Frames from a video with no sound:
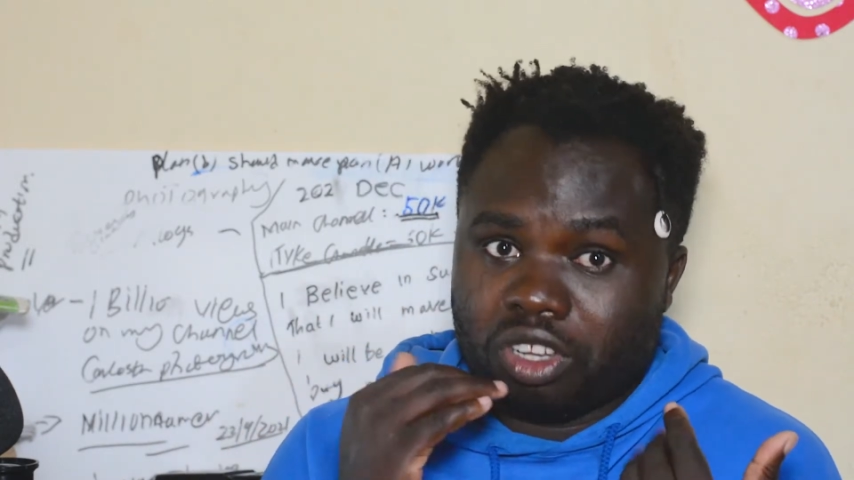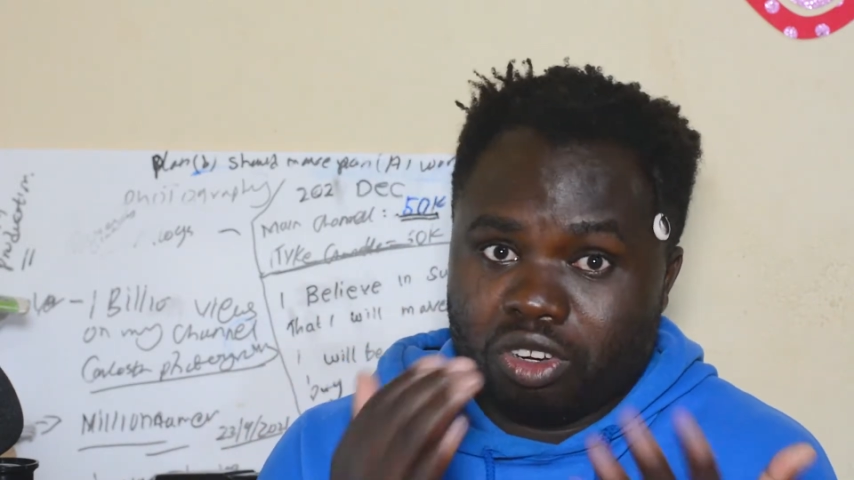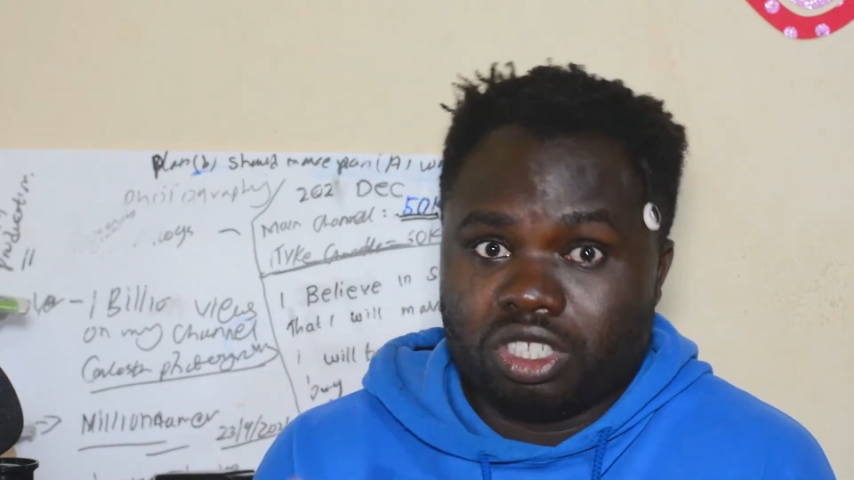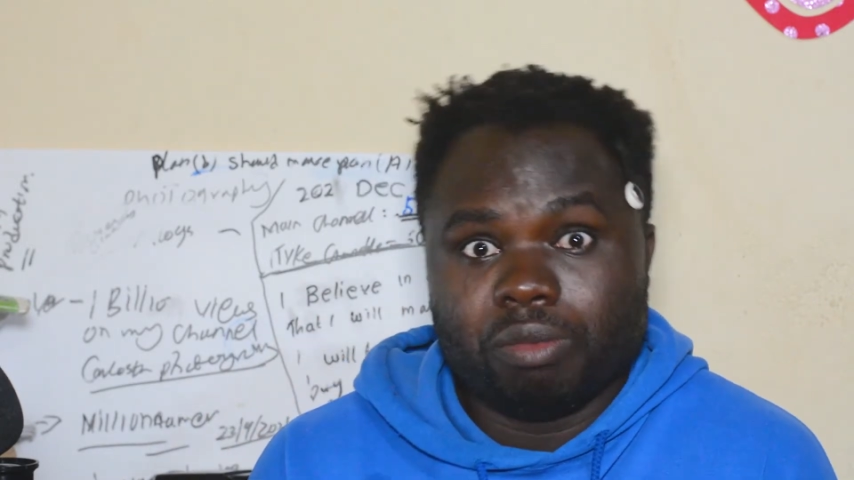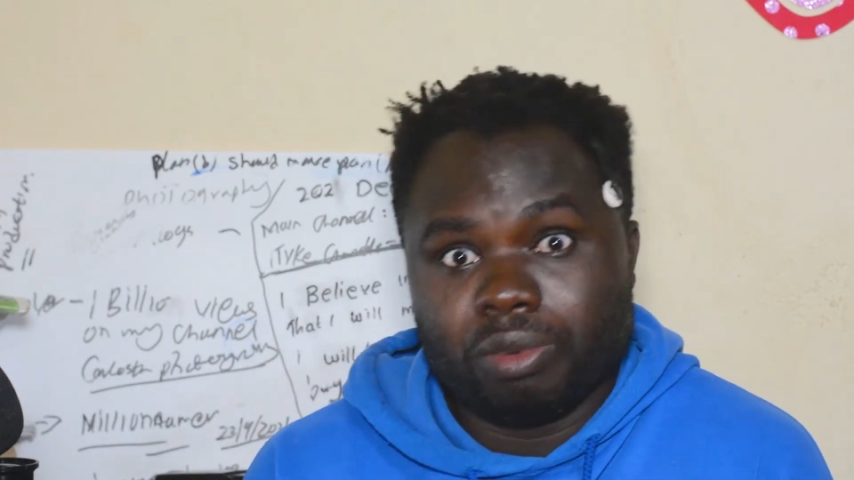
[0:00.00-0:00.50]
If
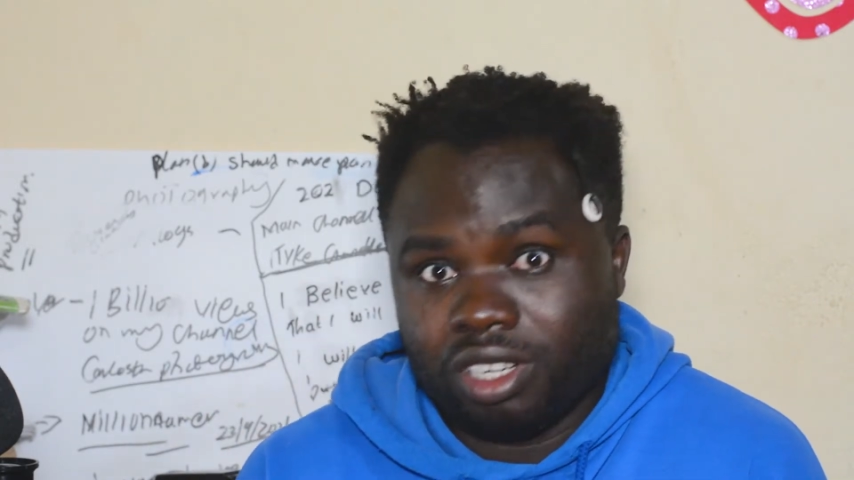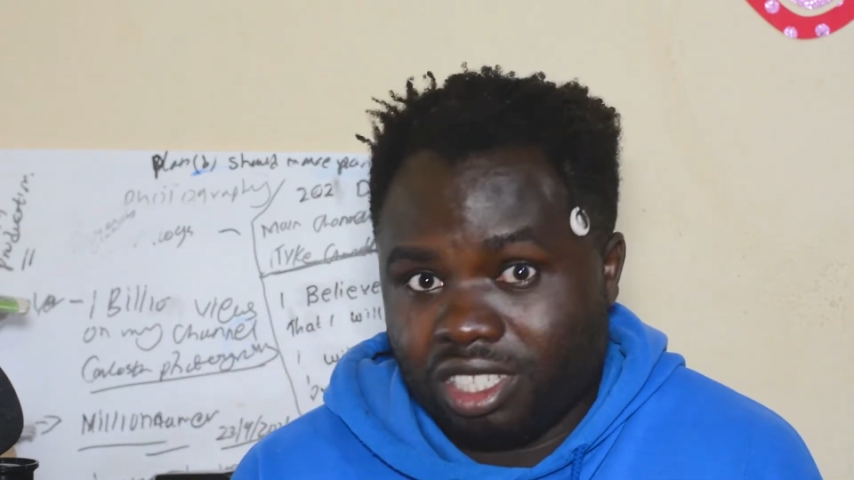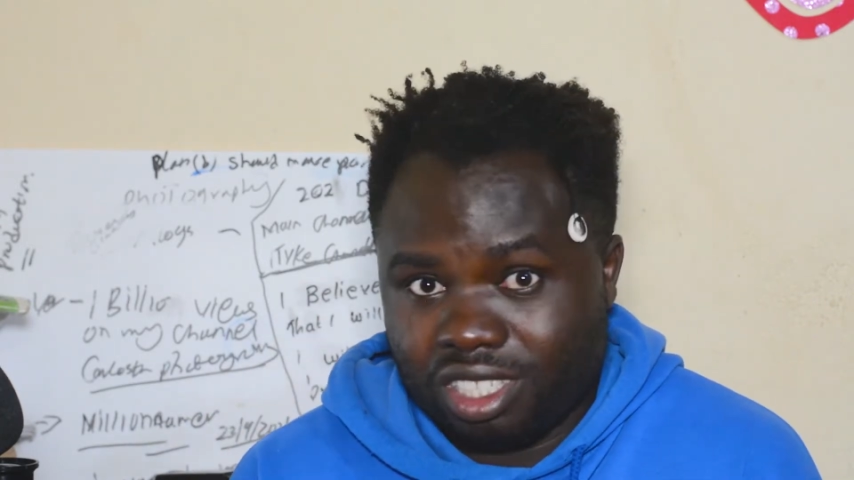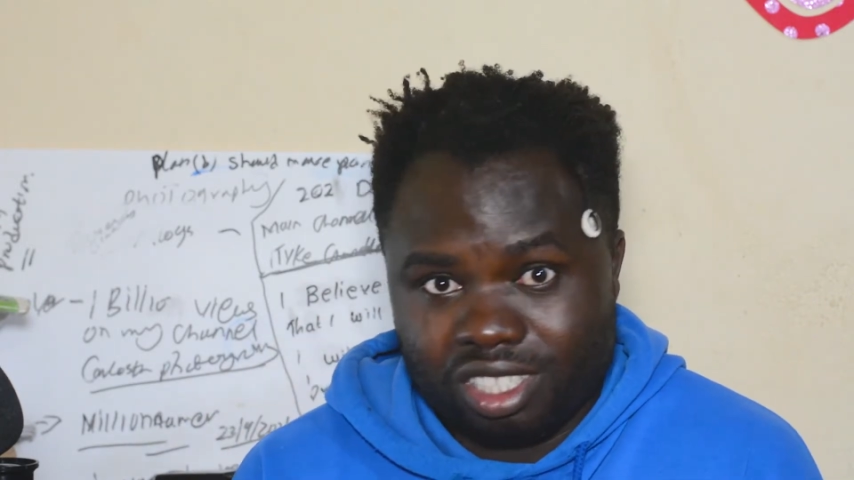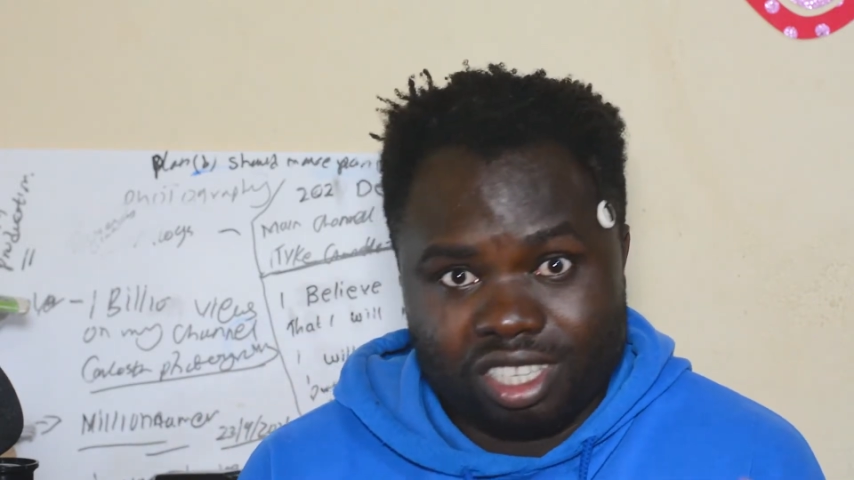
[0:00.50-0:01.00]
you are not a
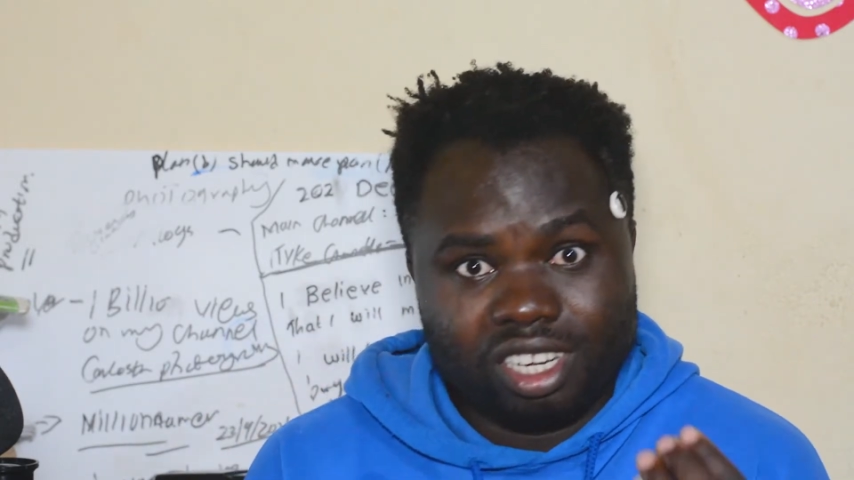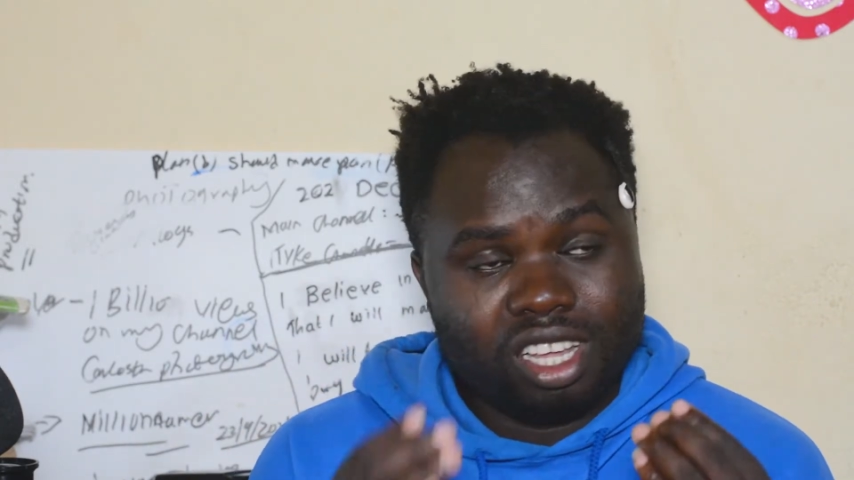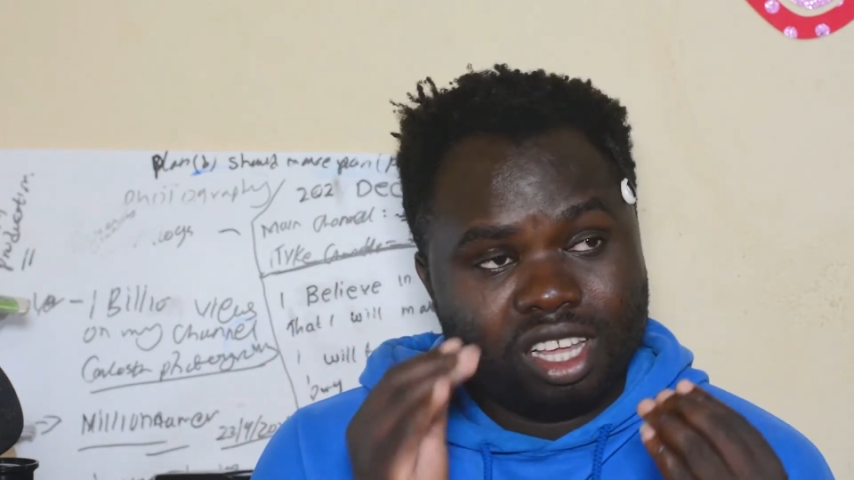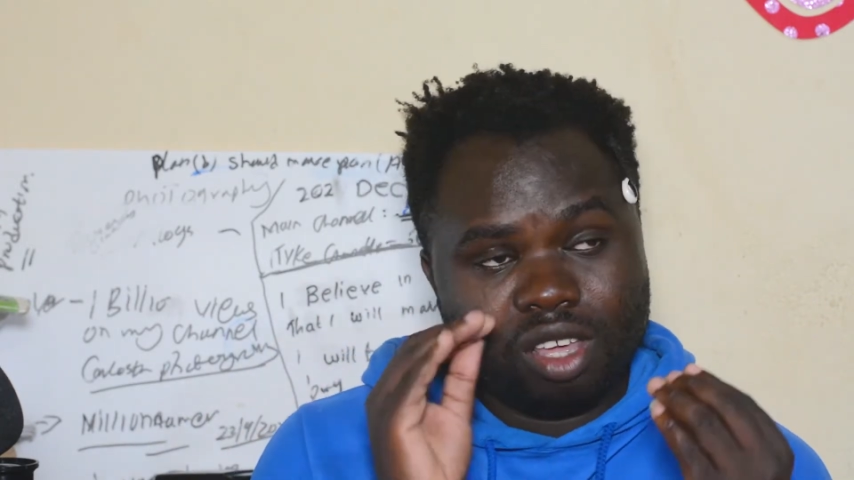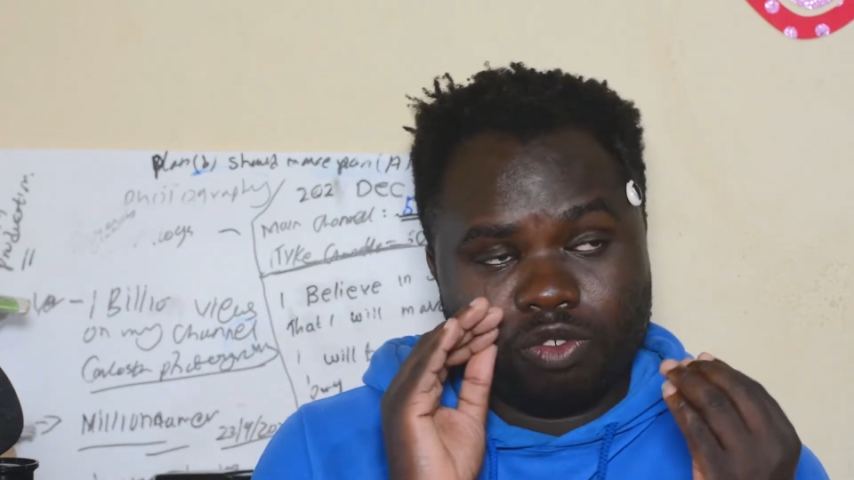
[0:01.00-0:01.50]
politician,